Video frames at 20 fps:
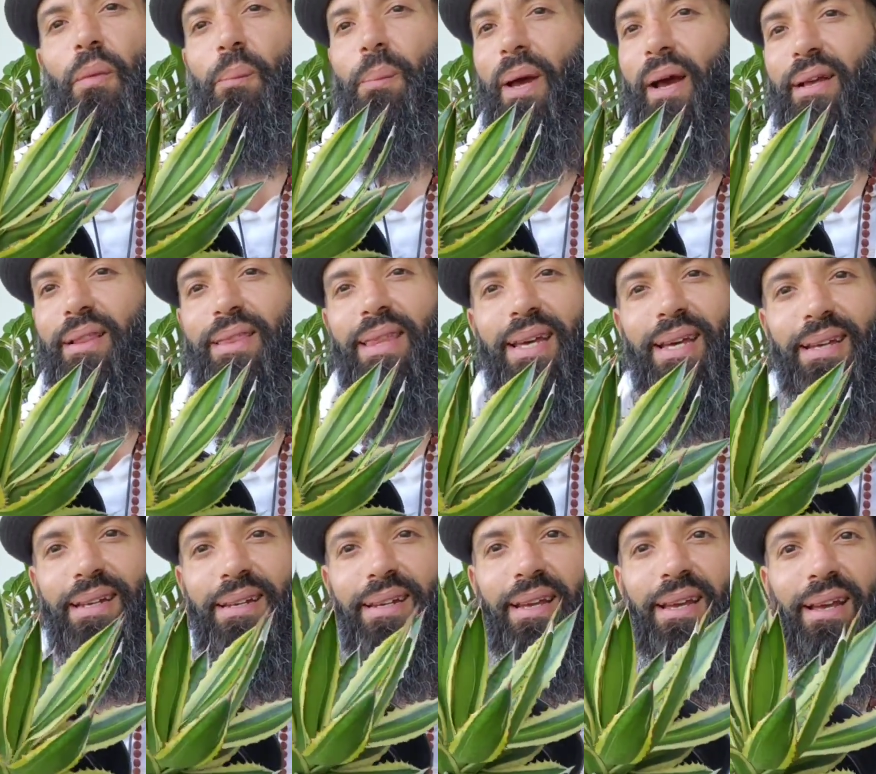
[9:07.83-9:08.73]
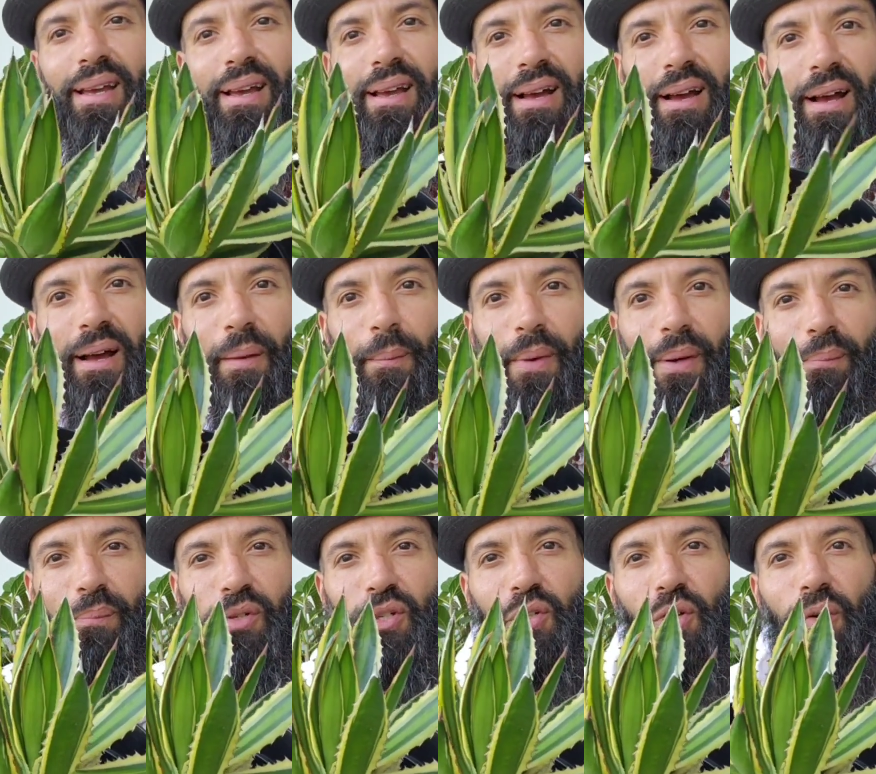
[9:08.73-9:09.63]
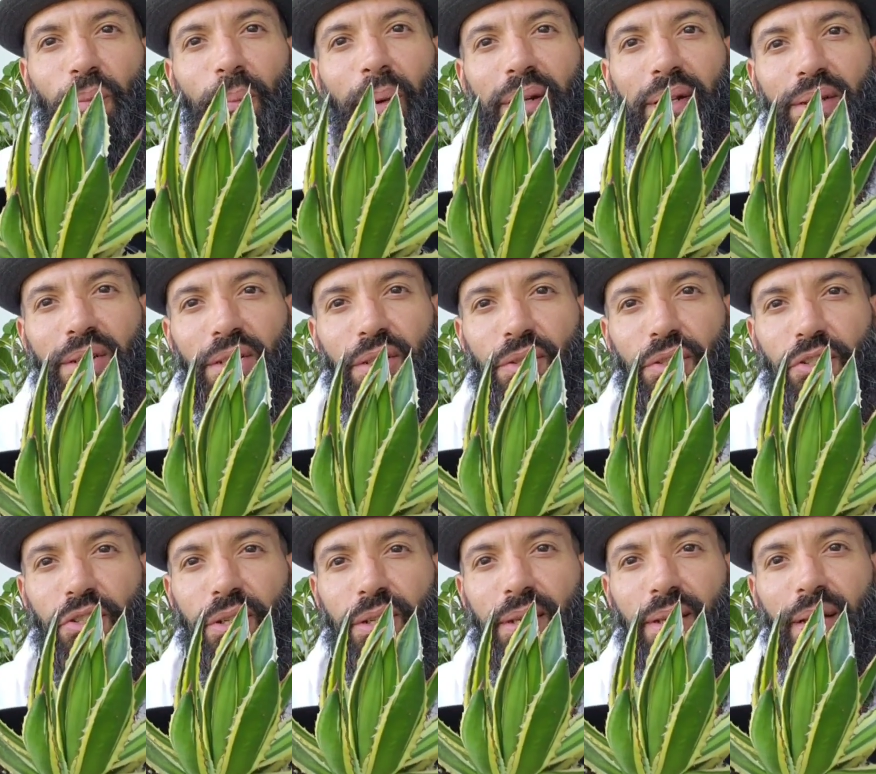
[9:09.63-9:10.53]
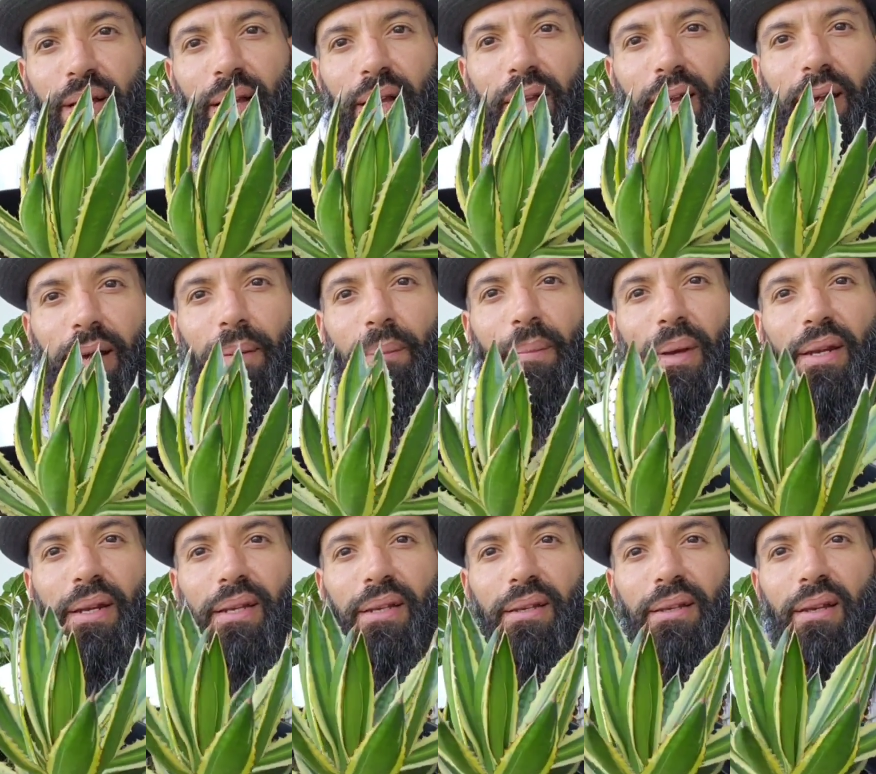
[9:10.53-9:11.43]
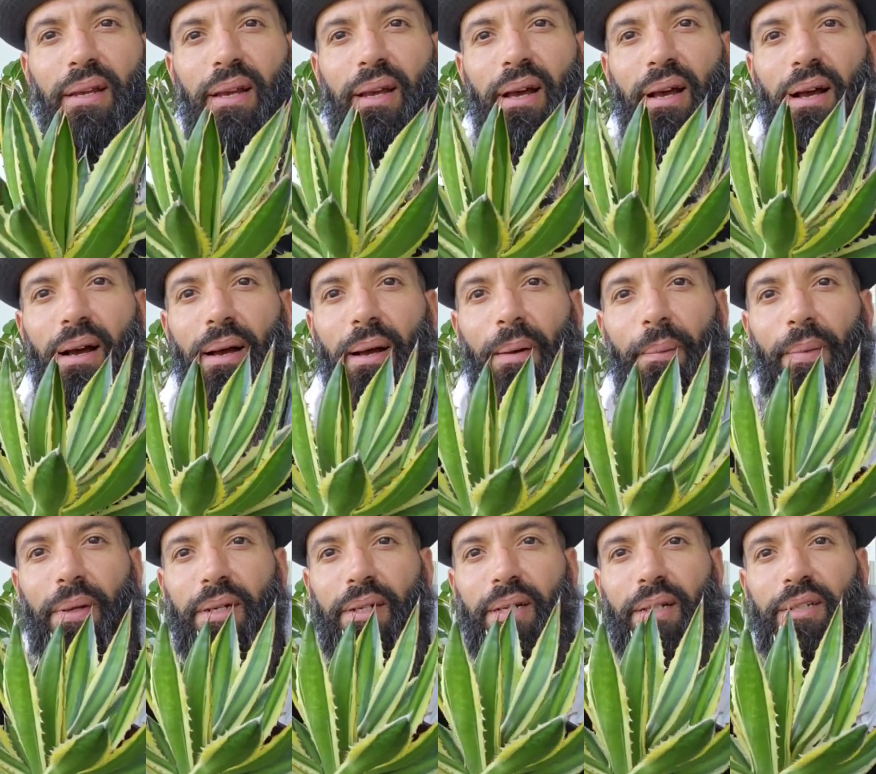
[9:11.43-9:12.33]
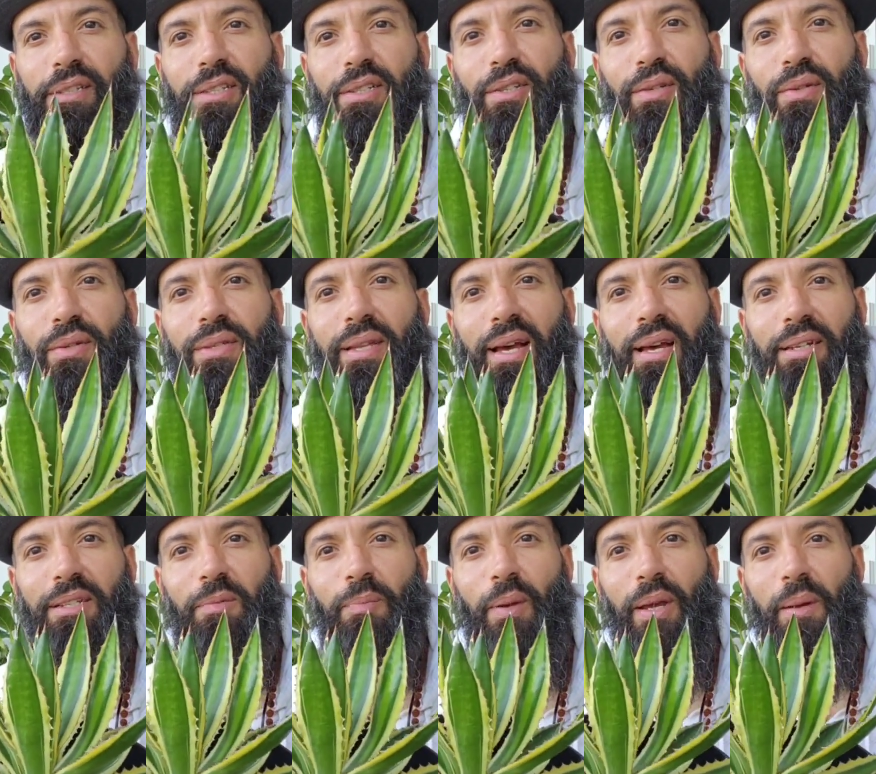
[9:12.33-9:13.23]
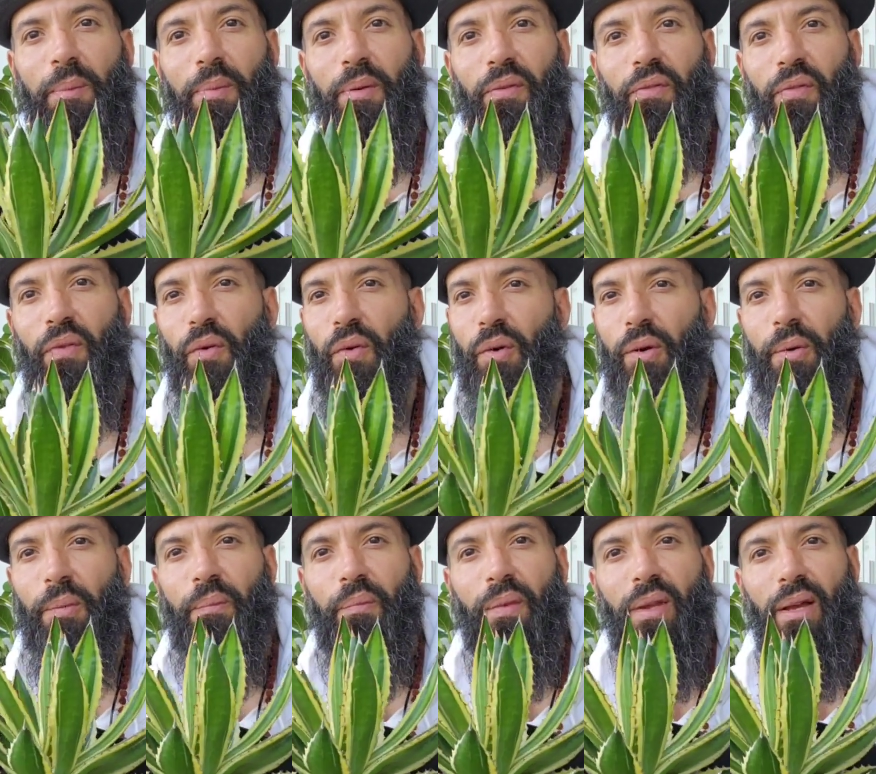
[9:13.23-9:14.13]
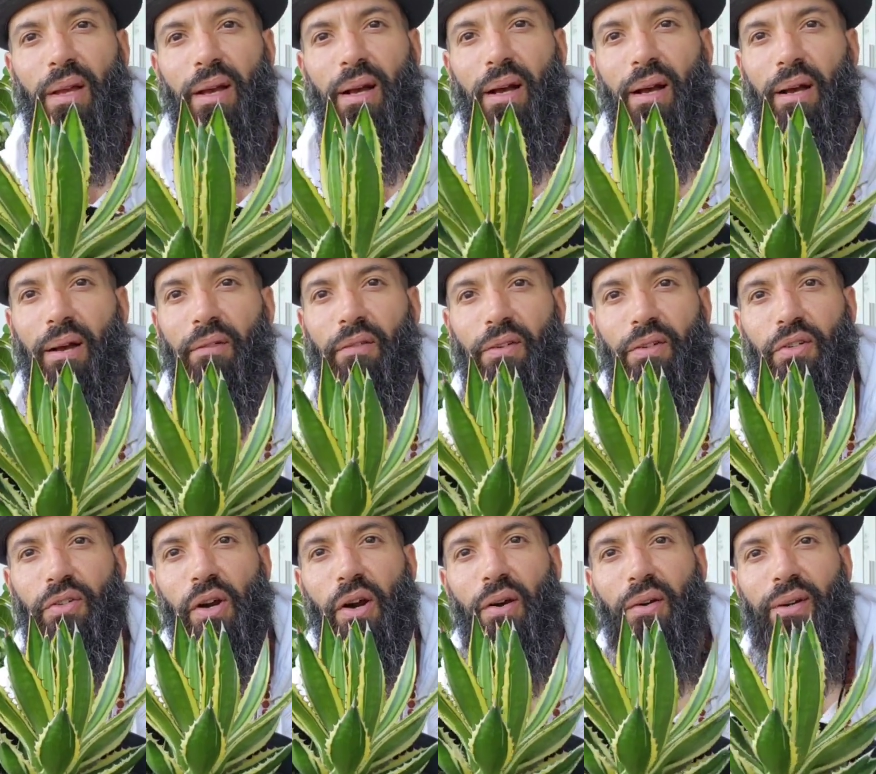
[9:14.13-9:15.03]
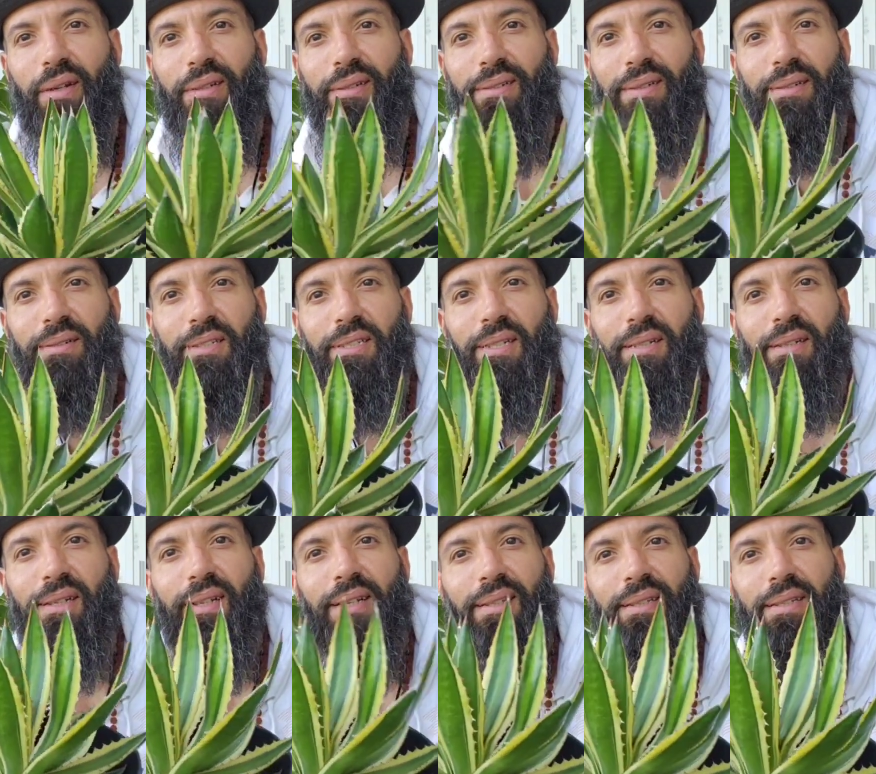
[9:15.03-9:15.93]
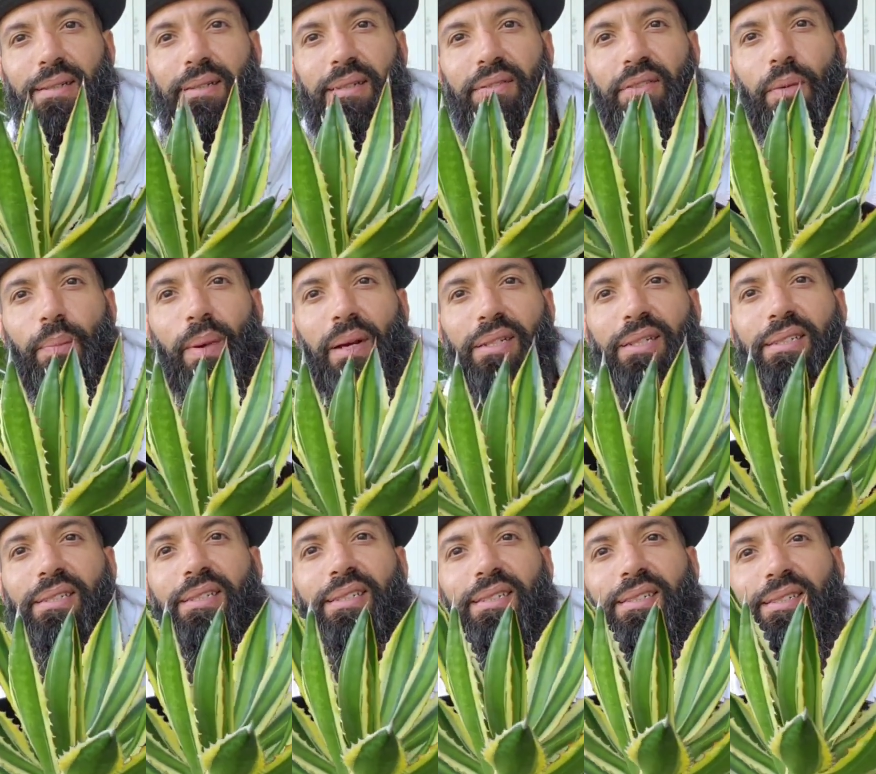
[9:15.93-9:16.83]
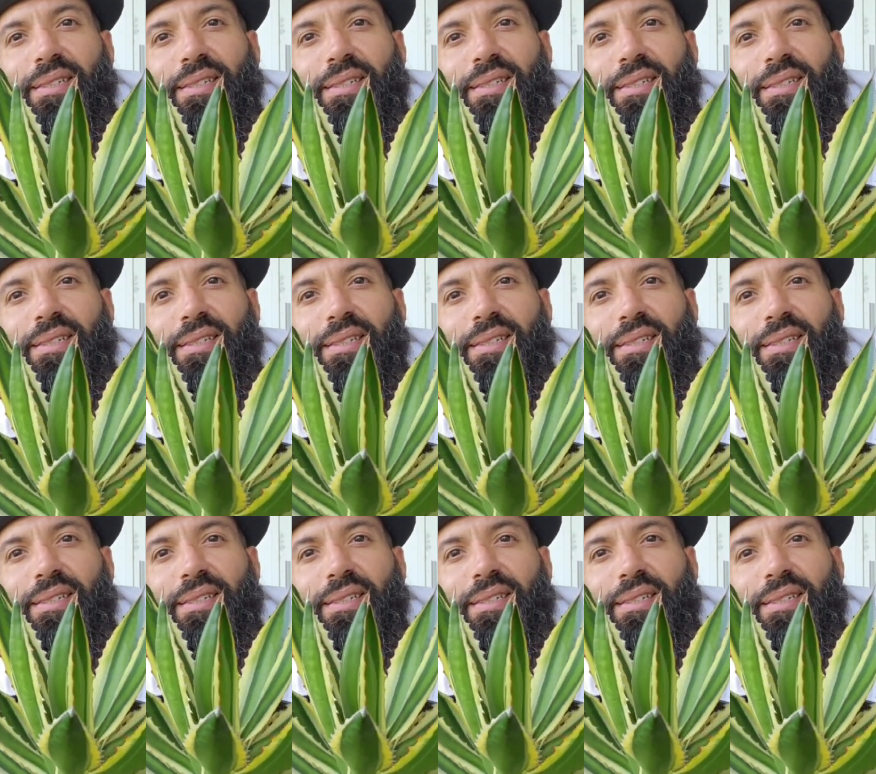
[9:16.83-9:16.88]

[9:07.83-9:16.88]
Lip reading: back then, I'm sure many children and many adults used that as paper for drawings and to deliver messages.